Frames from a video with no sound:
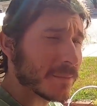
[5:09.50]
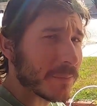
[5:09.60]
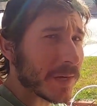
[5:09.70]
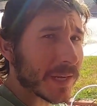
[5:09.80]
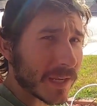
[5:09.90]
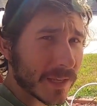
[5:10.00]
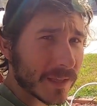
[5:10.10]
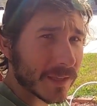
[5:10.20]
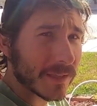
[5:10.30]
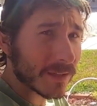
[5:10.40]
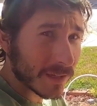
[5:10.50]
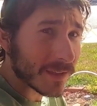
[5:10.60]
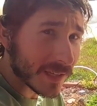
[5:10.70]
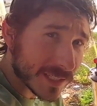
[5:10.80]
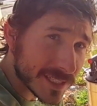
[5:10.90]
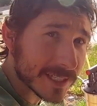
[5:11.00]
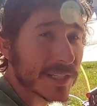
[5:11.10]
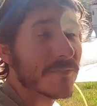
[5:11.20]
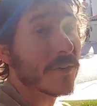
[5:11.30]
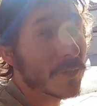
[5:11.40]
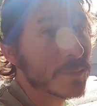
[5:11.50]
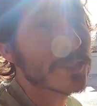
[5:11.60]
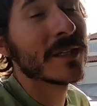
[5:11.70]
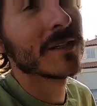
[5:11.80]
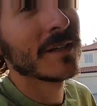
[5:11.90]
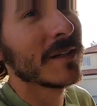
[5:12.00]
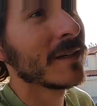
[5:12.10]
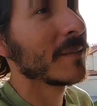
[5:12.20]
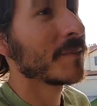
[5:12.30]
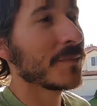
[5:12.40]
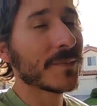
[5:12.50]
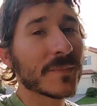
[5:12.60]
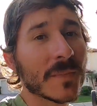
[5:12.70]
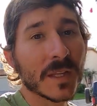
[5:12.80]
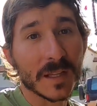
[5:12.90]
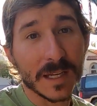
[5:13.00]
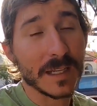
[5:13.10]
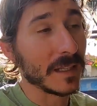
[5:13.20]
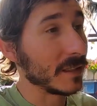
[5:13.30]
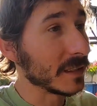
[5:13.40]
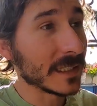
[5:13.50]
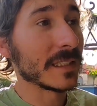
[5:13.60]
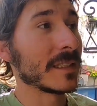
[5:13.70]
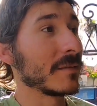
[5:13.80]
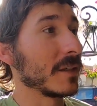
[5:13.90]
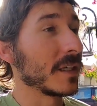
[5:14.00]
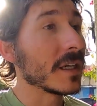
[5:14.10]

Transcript: But the good thing is it confirms that it at least